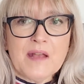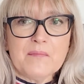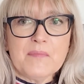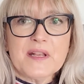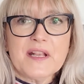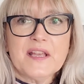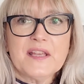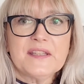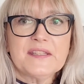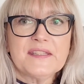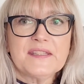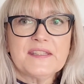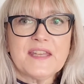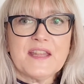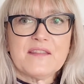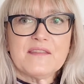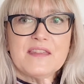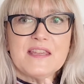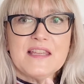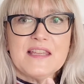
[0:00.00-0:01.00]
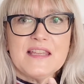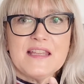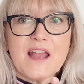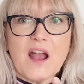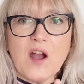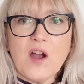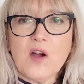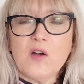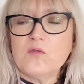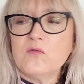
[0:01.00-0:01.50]
because the
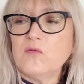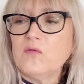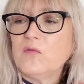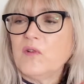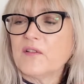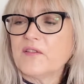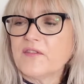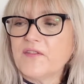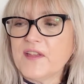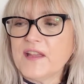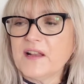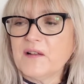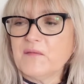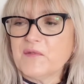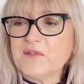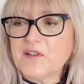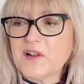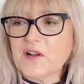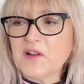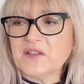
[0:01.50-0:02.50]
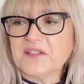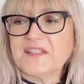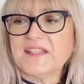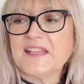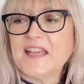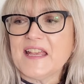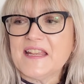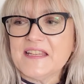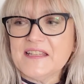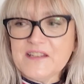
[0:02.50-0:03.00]
whole thing with
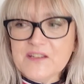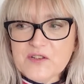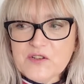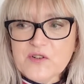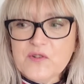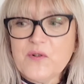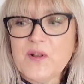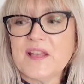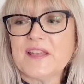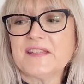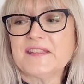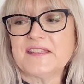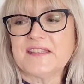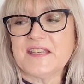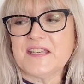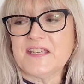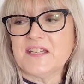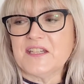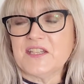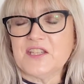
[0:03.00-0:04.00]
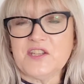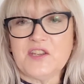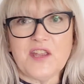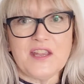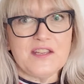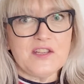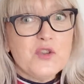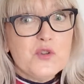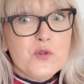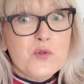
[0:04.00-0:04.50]
Glossier You is that
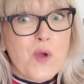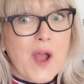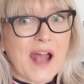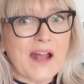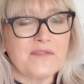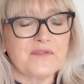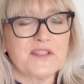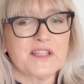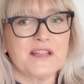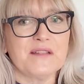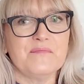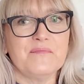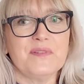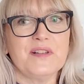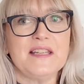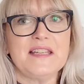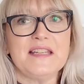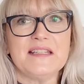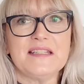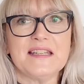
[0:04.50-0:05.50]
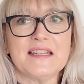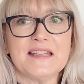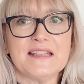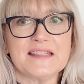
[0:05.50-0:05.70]
you have to complete it.